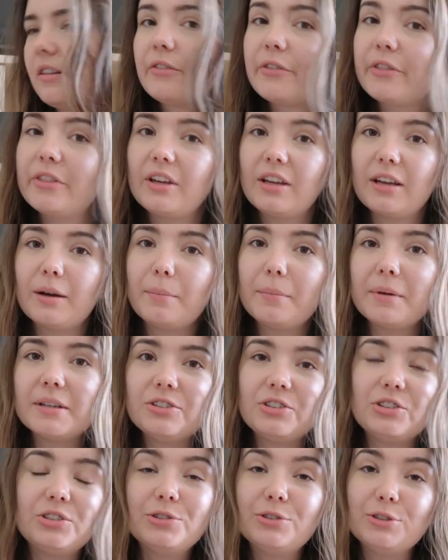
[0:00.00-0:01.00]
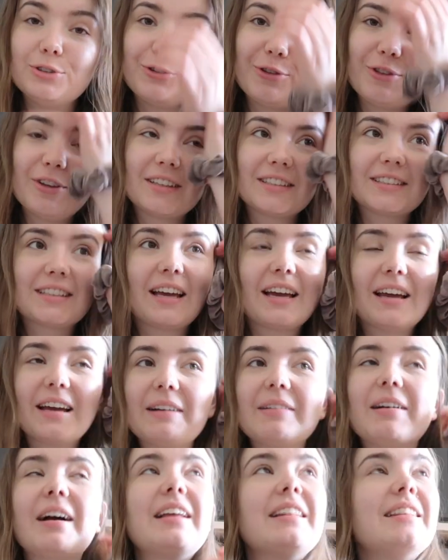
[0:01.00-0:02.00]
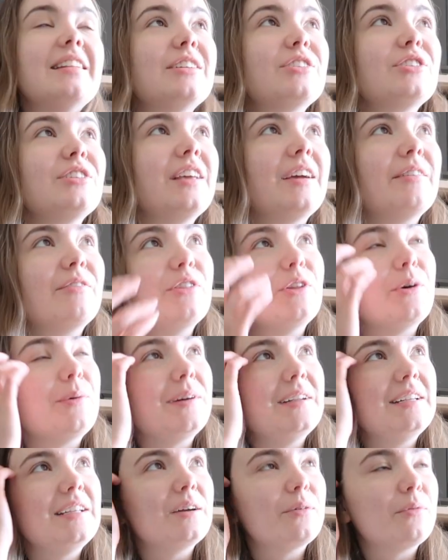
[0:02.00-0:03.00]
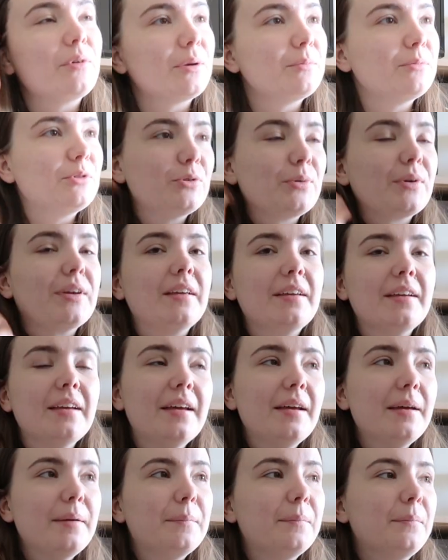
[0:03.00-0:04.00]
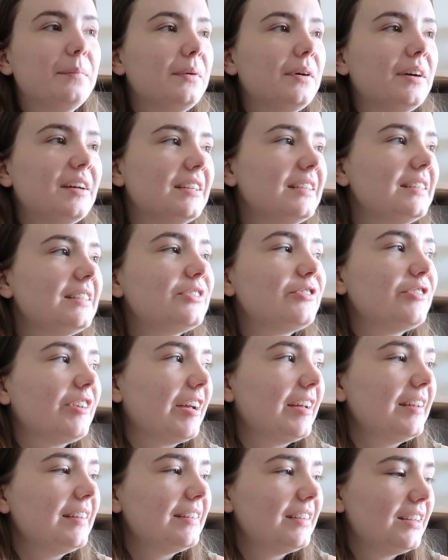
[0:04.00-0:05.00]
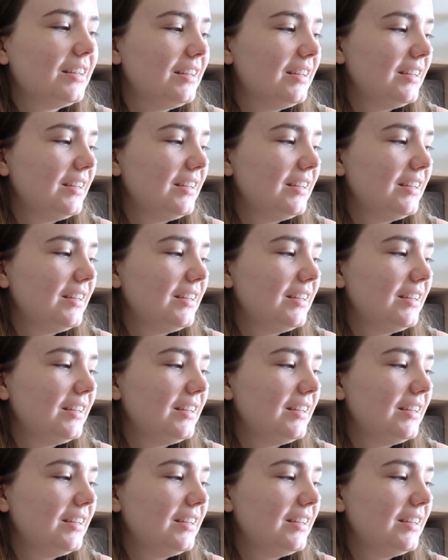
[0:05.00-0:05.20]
don't think I'm meant to do this. I literally have no idea what I'm doing, but it's fine.